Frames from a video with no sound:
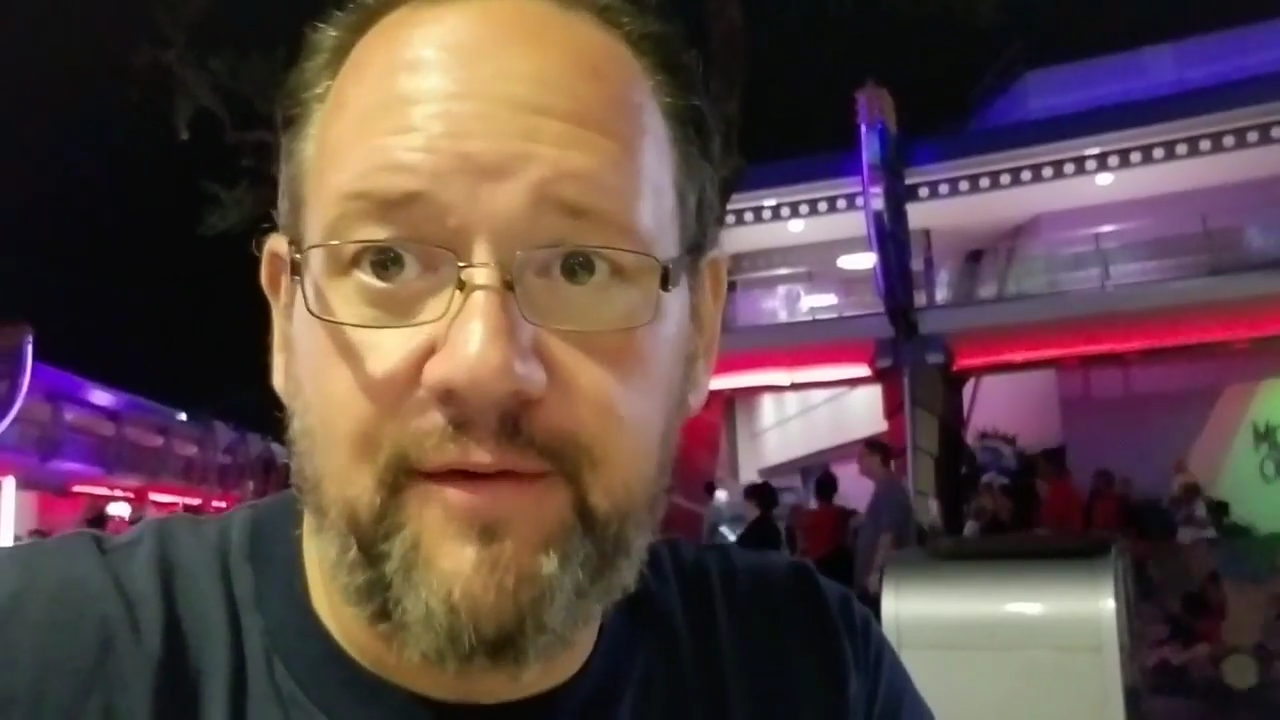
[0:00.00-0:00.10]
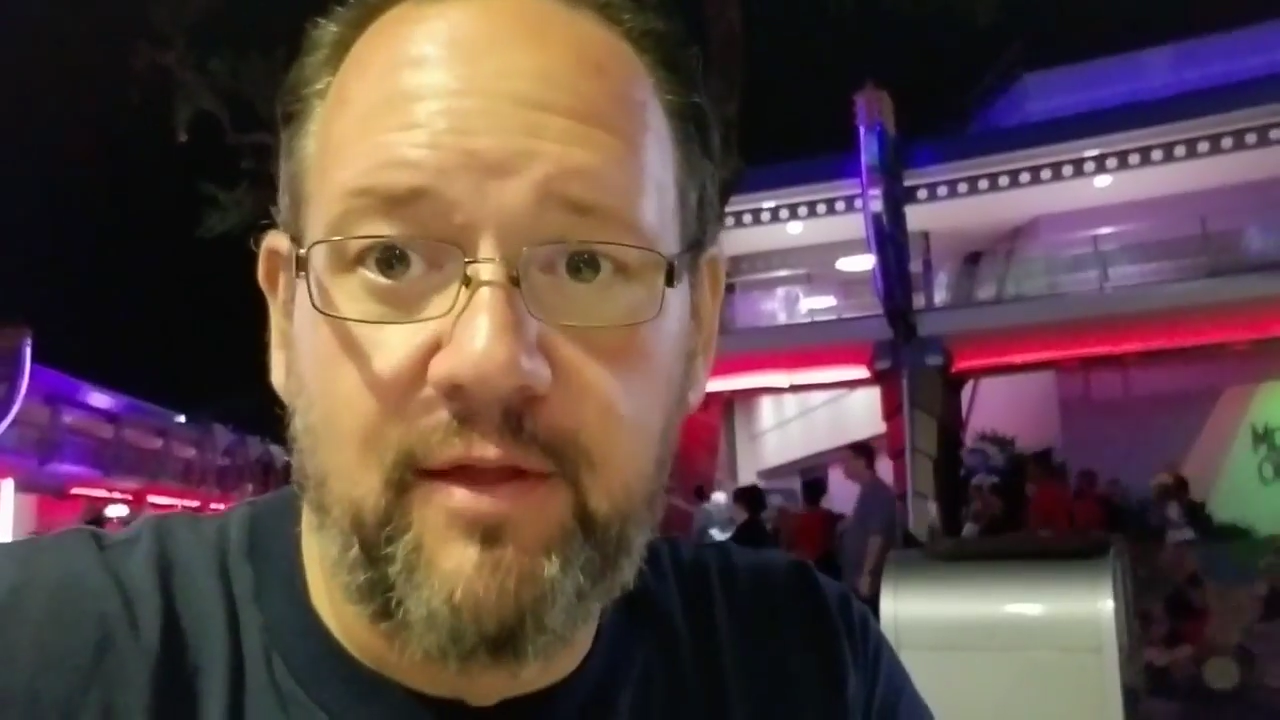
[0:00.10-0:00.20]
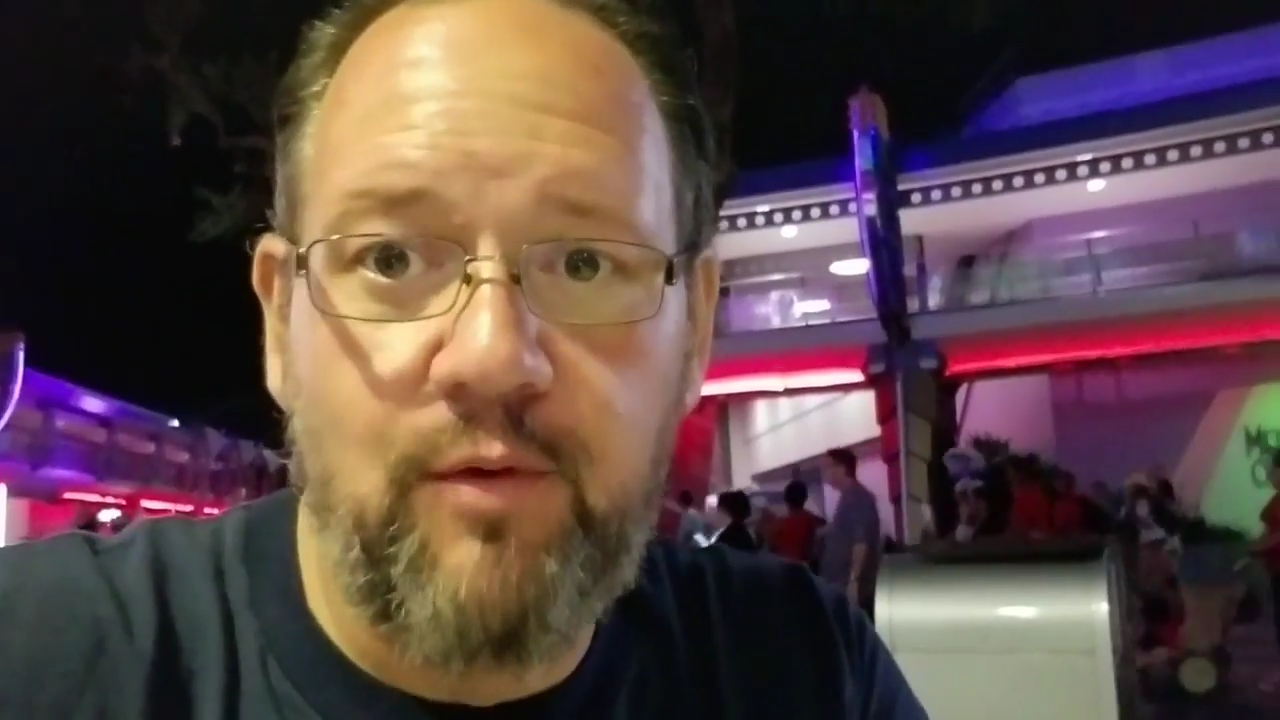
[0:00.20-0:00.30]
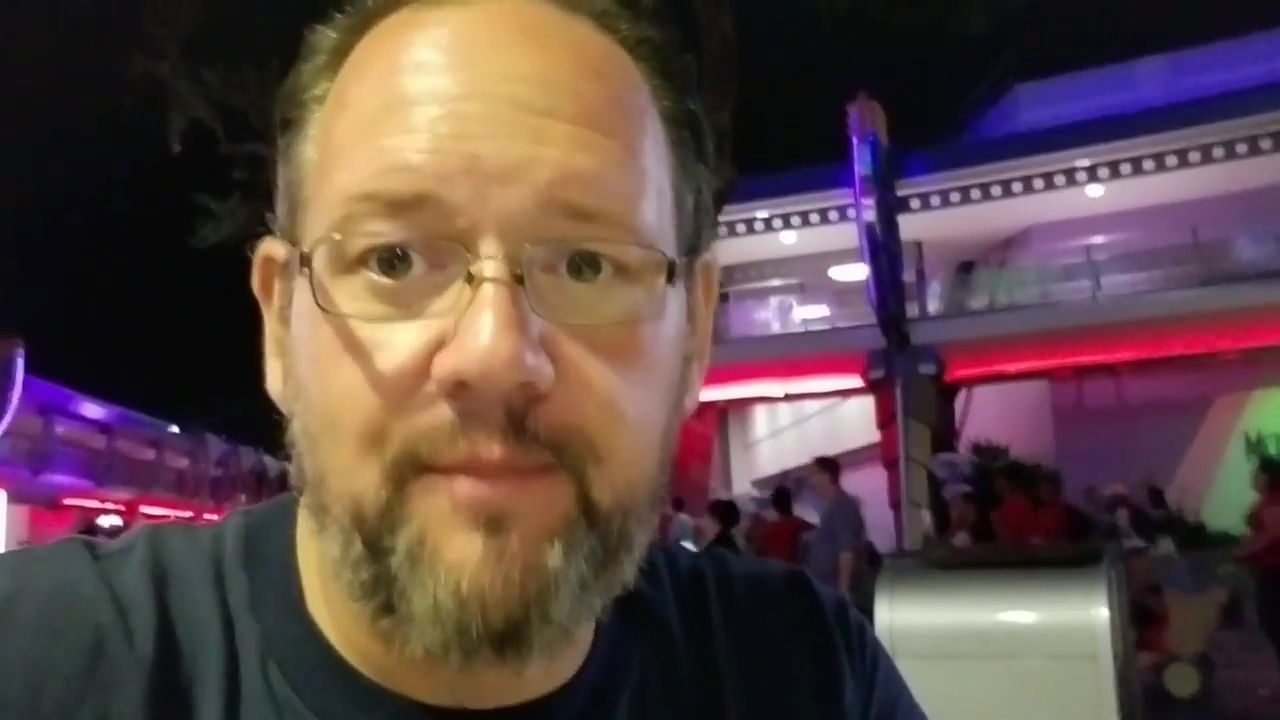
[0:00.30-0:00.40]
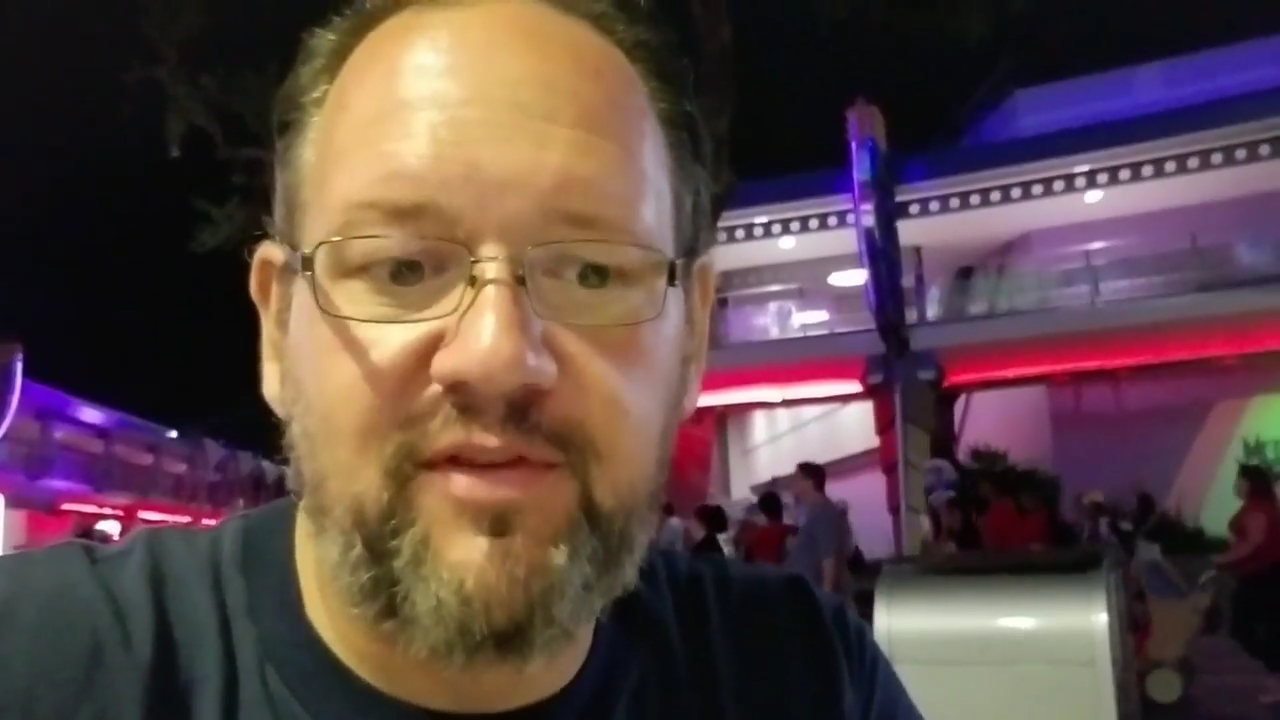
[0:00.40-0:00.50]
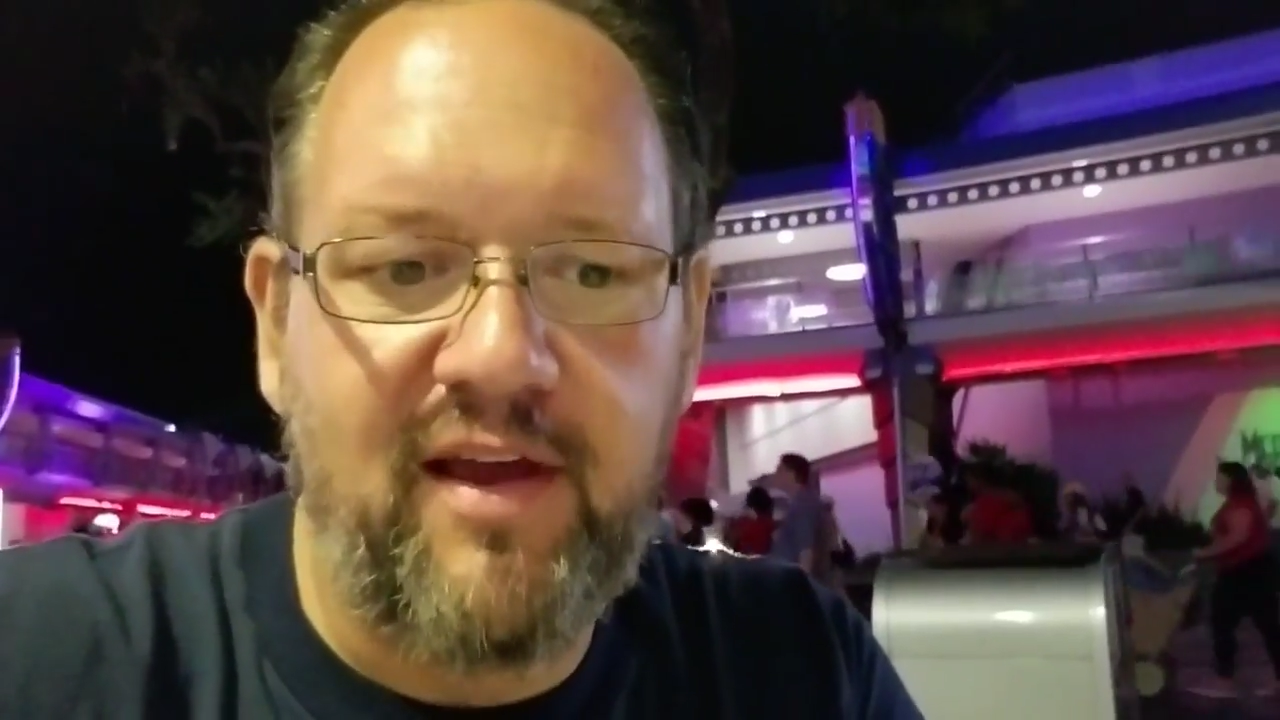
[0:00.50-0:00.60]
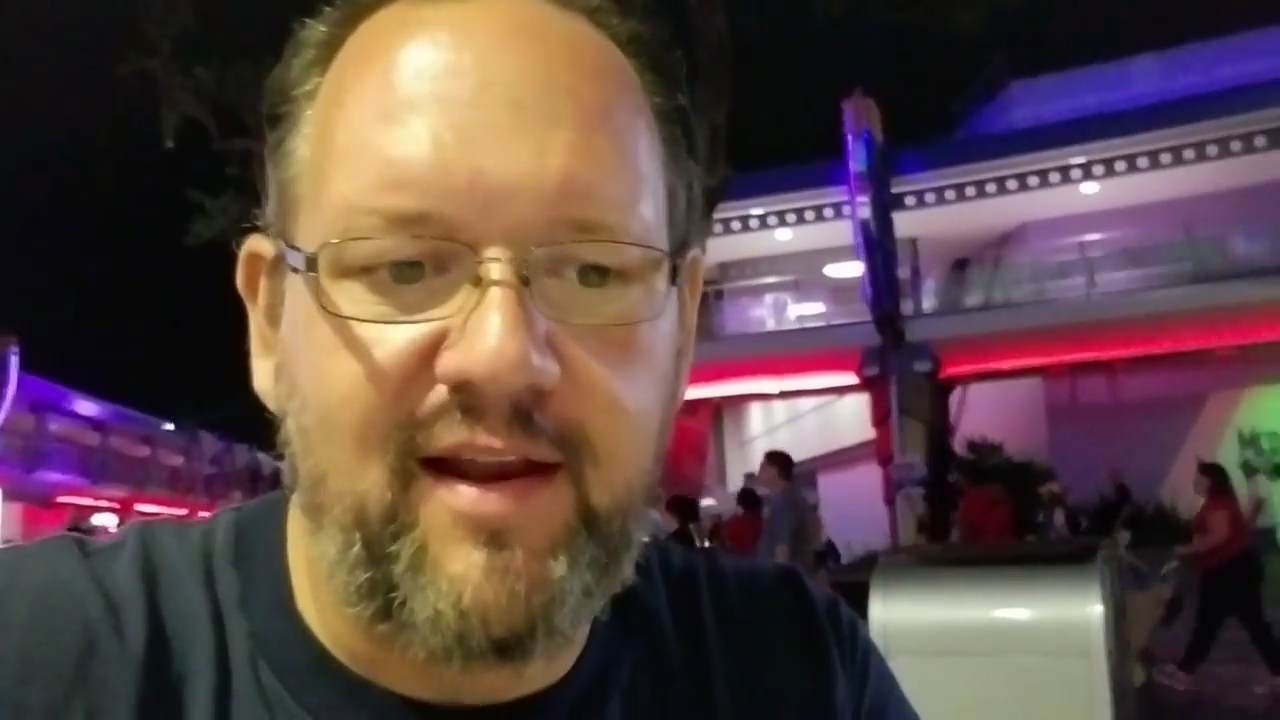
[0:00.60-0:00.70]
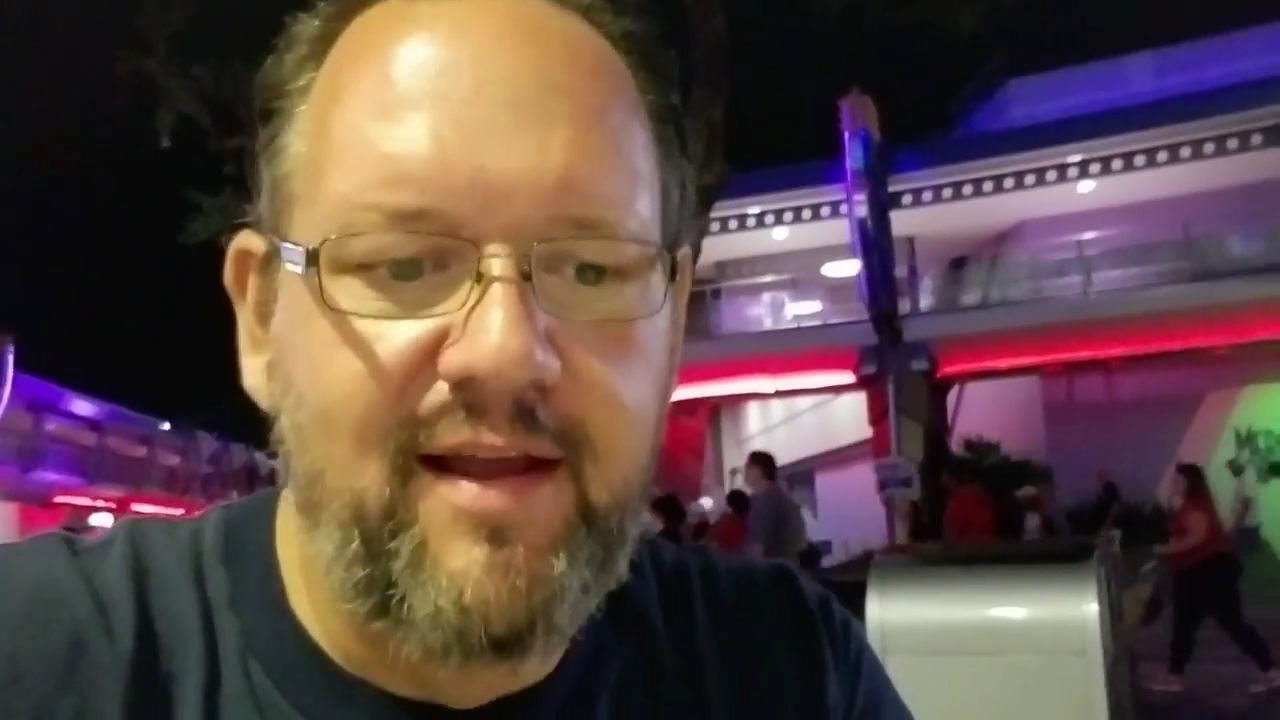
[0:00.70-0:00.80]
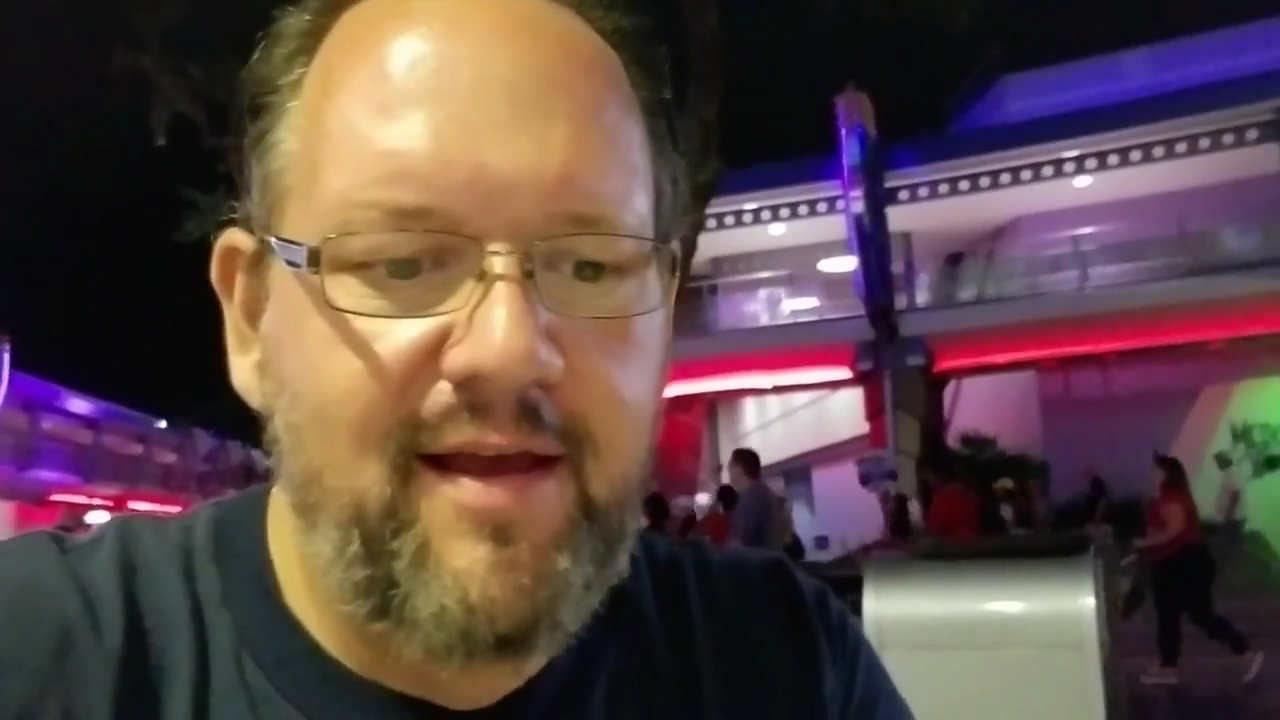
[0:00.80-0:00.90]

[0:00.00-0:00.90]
on the website.